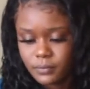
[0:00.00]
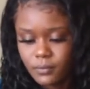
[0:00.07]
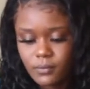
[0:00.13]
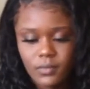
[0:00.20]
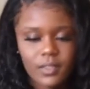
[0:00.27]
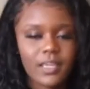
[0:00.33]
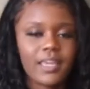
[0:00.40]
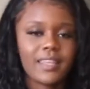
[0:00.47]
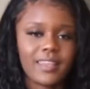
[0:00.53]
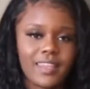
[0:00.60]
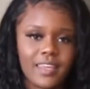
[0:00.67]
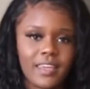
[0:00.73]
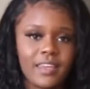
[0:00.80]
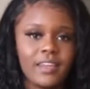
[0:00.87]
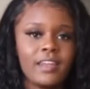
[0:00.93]
And
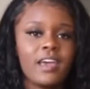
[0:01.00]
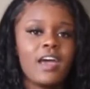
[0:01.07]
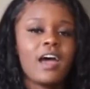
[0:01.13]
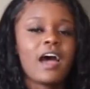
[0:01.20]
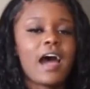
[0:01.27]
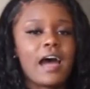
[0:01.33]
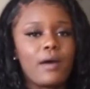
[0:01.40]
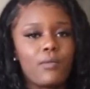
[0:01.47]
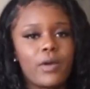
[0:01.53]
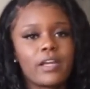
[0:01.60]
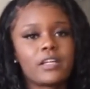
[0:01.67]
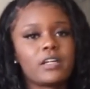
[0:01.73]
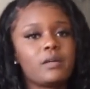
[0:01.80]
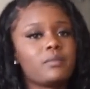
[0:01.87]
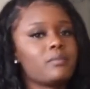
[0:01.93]
then I wake
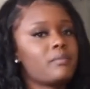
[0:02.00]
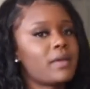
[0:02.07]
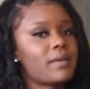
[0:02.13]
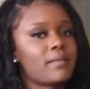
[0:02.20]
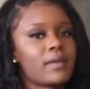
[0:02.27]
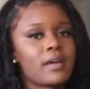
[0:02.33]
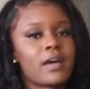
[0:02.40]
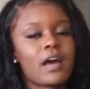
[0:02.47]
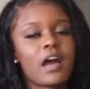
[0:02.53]
up maybe an